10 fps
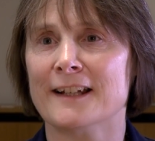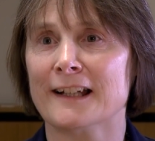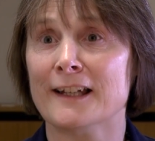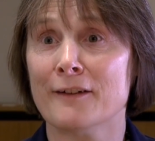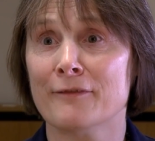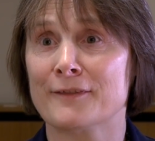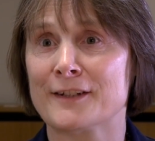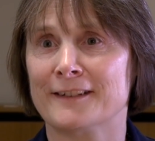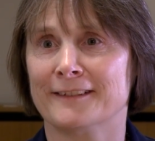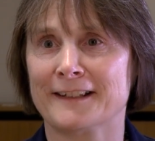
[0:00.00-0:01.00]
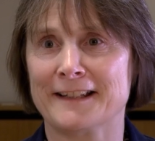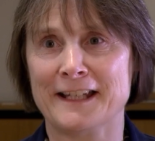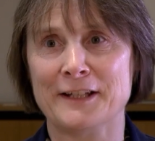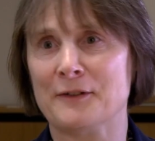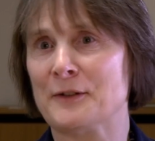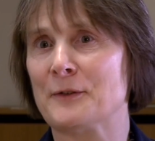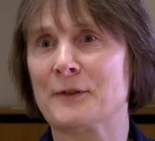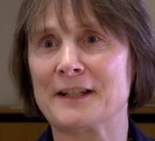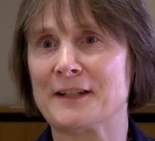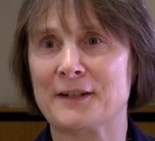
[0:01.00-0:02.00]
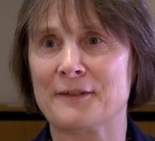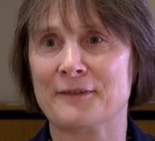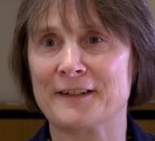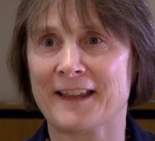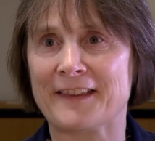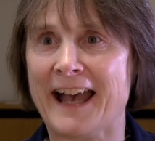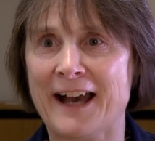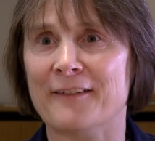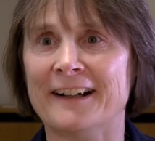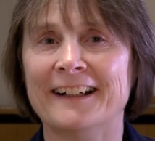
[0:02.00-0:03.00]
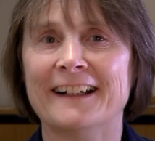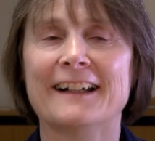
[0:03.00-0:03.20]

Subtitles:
I'd love to continue talking to you for another hour,